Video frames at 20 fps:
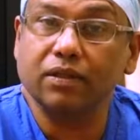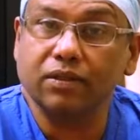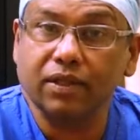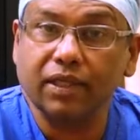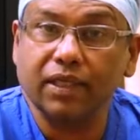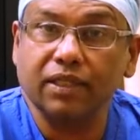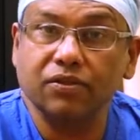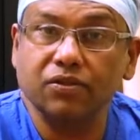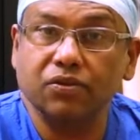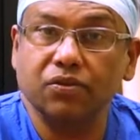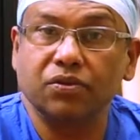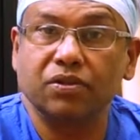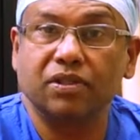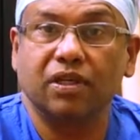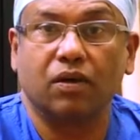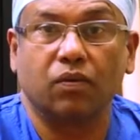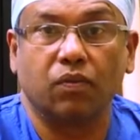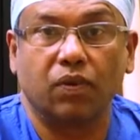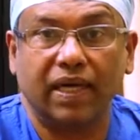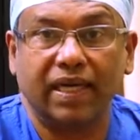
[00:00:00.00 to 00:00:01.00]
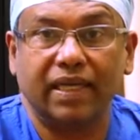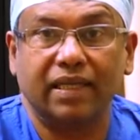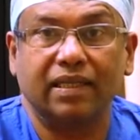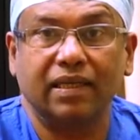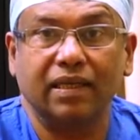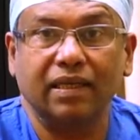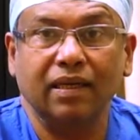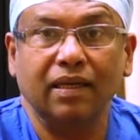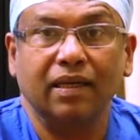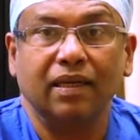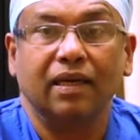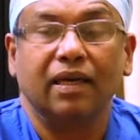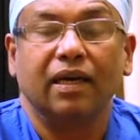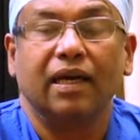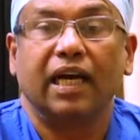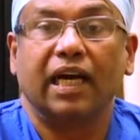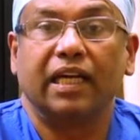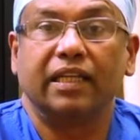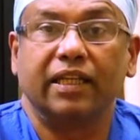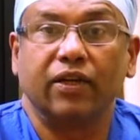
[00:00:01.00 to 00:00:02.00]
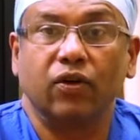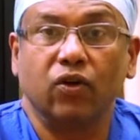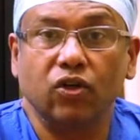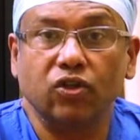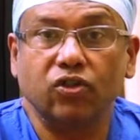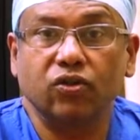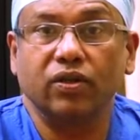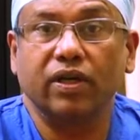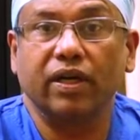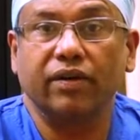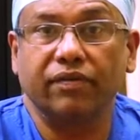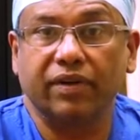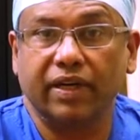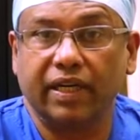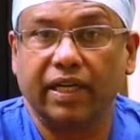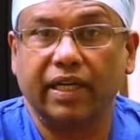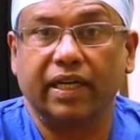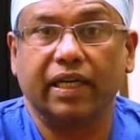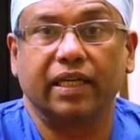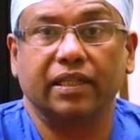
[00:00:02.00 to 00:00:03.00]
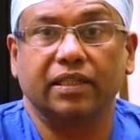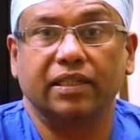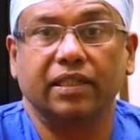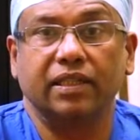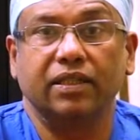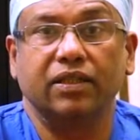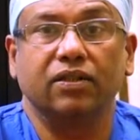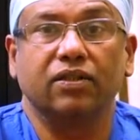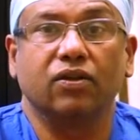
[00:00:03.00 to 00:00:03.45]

three zones are vital, and they also give a direction,